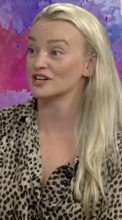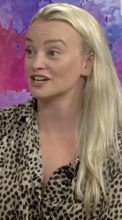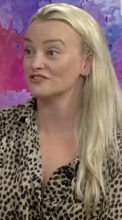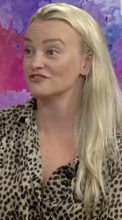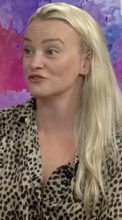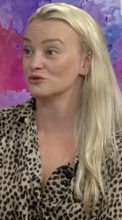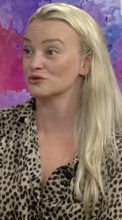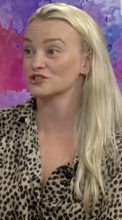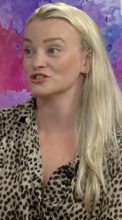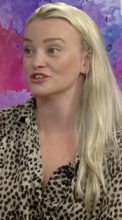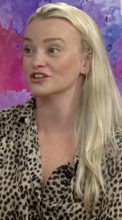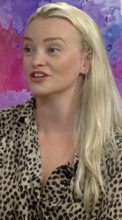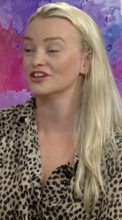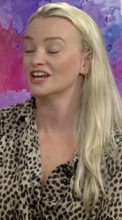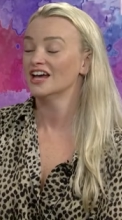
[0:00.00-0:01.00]

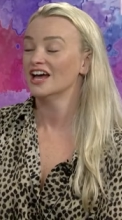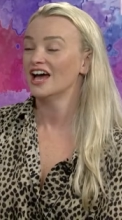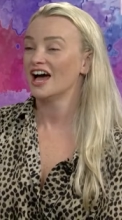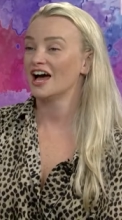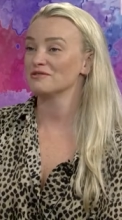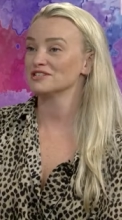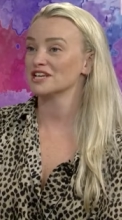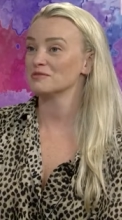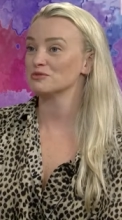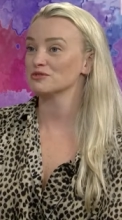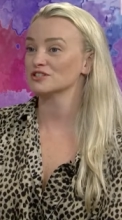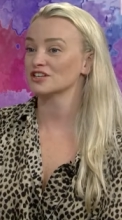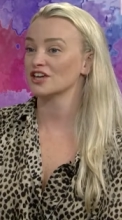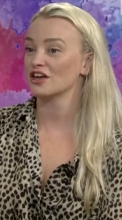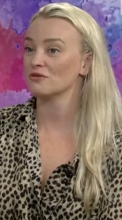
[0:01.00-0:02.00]
fortunate. I was able
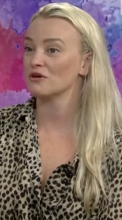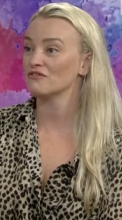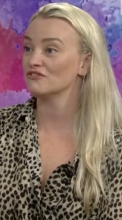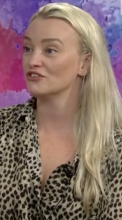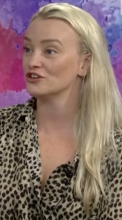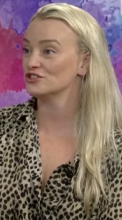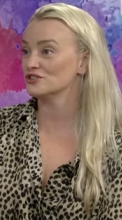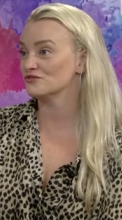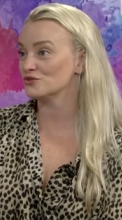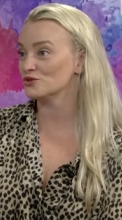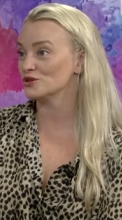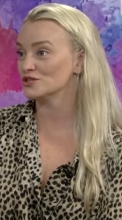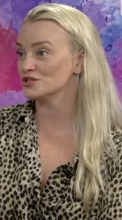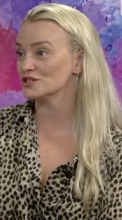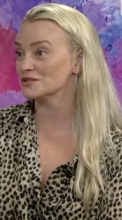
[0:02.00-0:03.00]
to go on Virgin
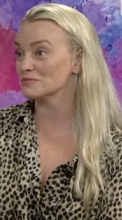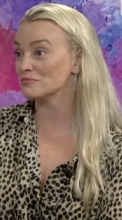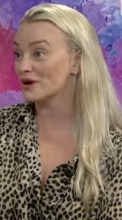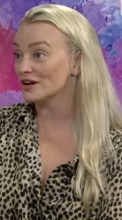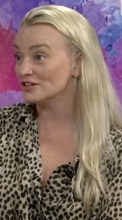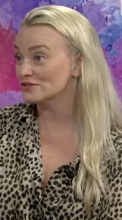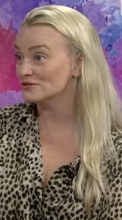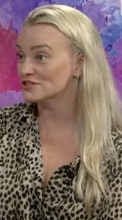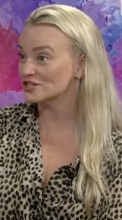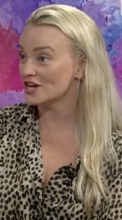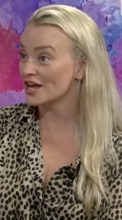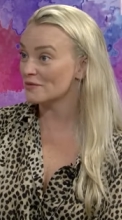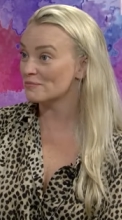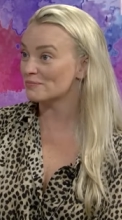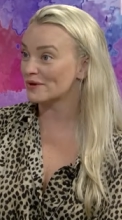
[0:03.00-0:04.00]
Voyages, brand new
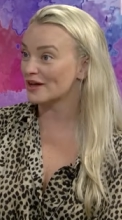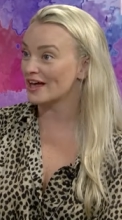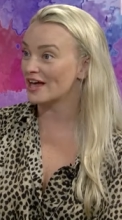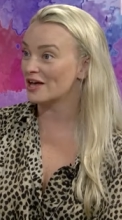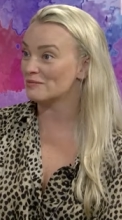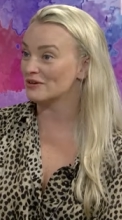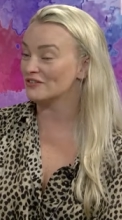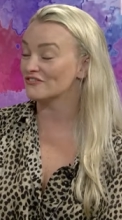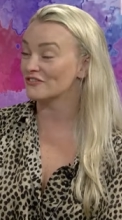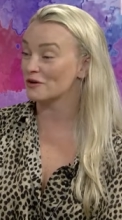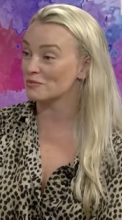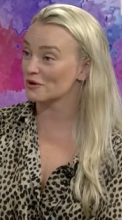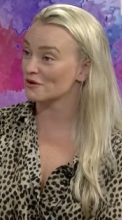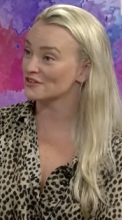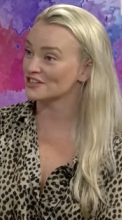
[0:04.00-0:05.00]
ship, in
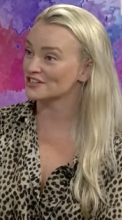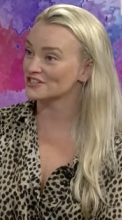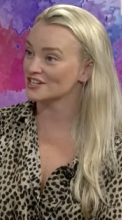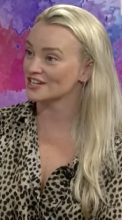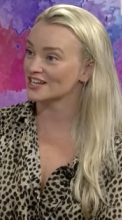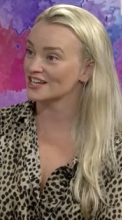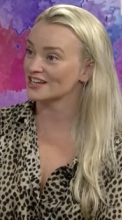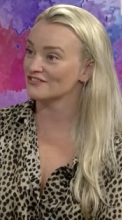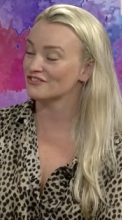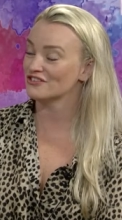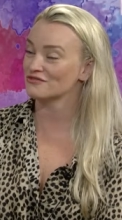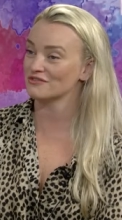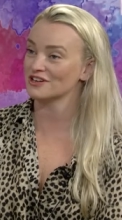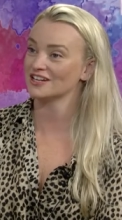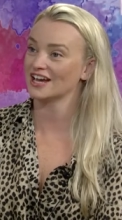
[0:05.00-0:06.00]
February this year for
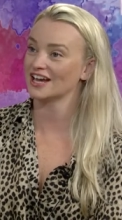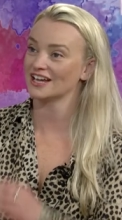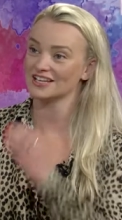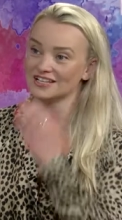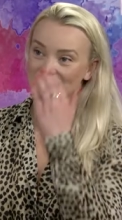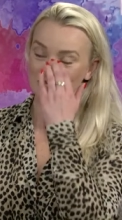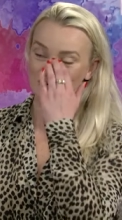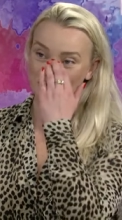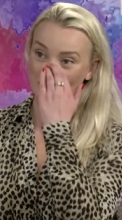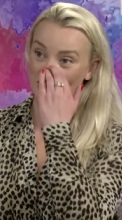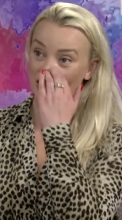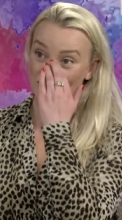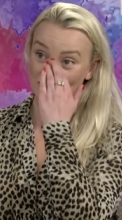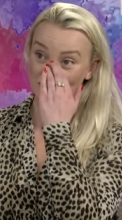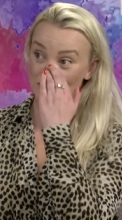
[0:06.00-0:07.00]
3 nights. We went
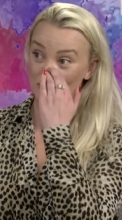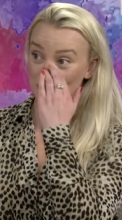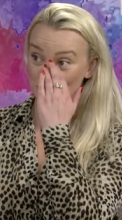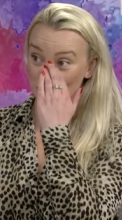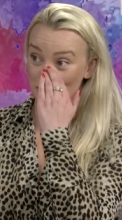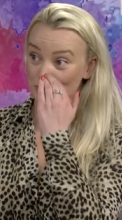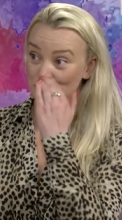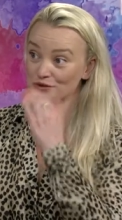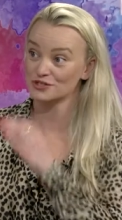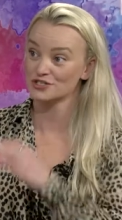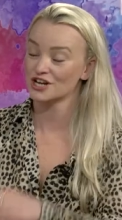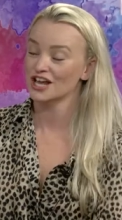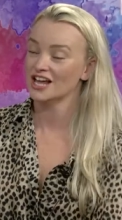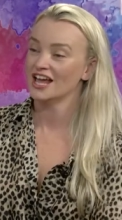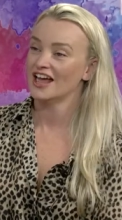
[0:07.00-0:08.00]
over to Bruges.
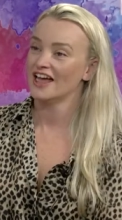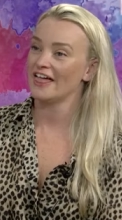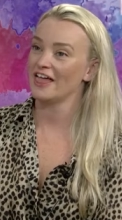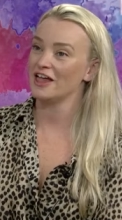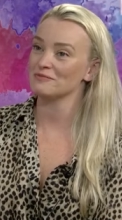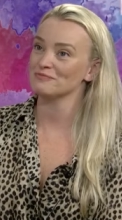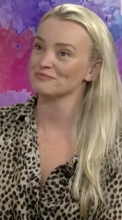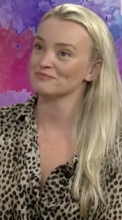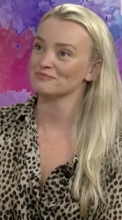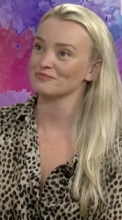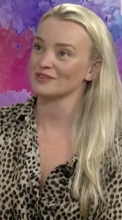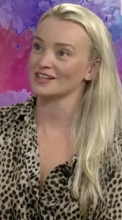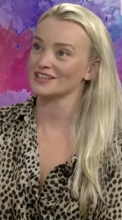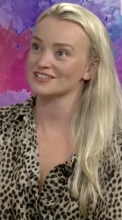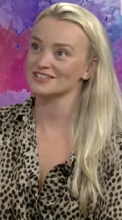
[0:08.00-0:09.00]

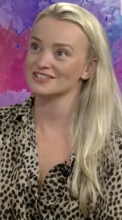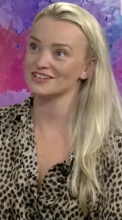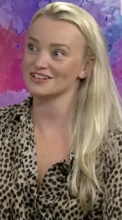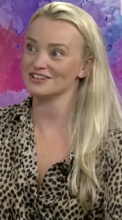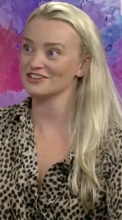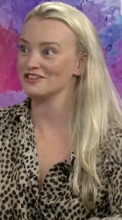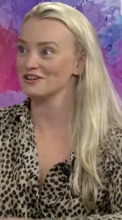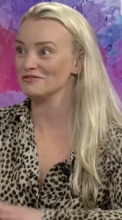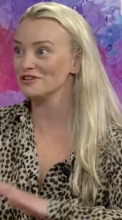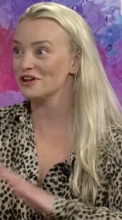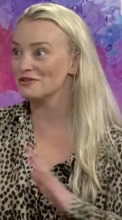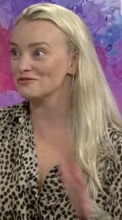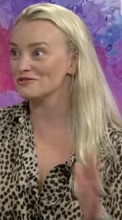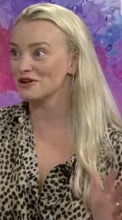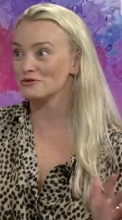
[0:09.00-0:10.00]
It's, you
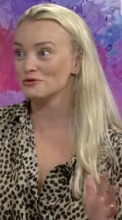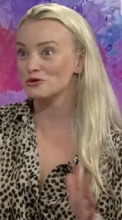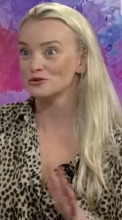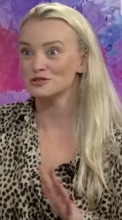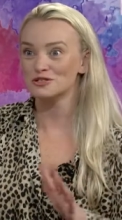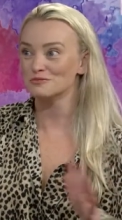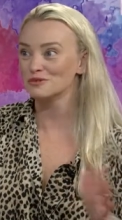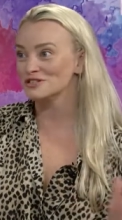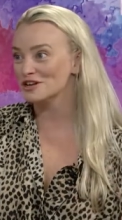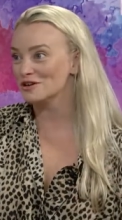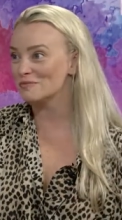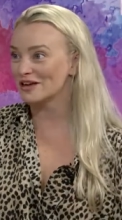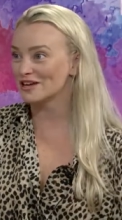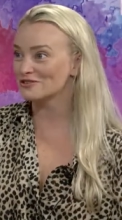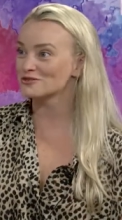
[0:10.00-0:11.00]
know, no customers, no
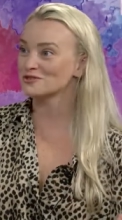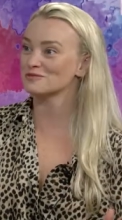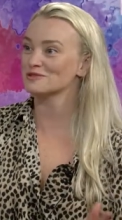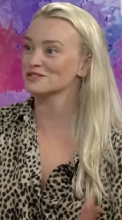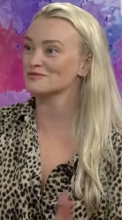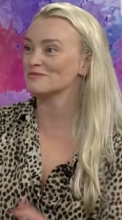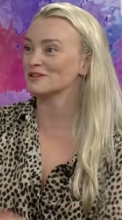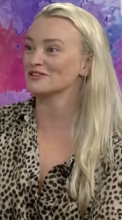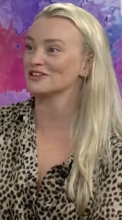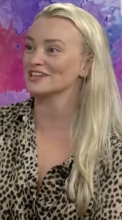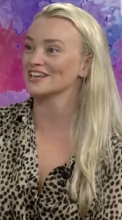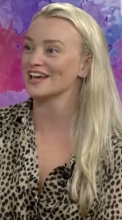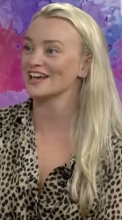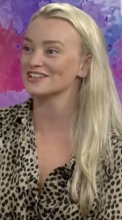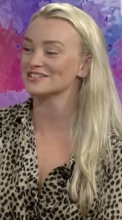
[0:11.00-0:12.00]
paying customers have been on it
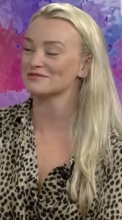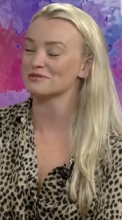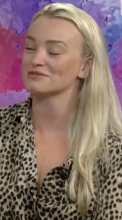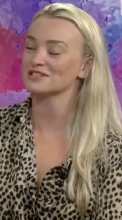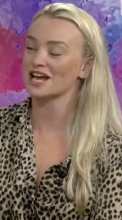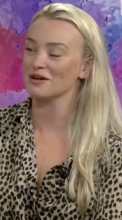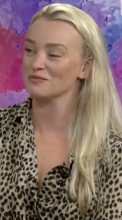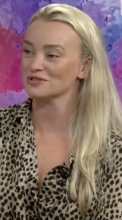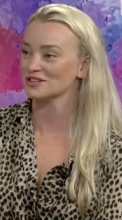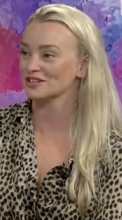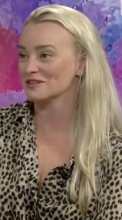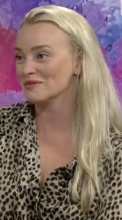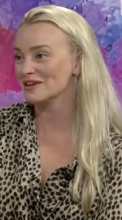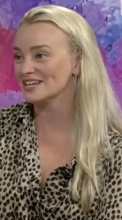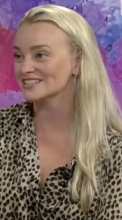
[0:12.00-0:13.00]
yet, so it was absolutely
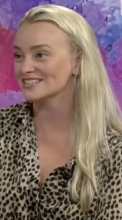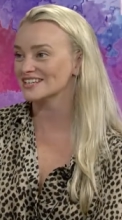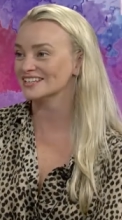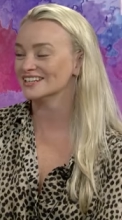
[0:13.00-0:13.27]
amazing,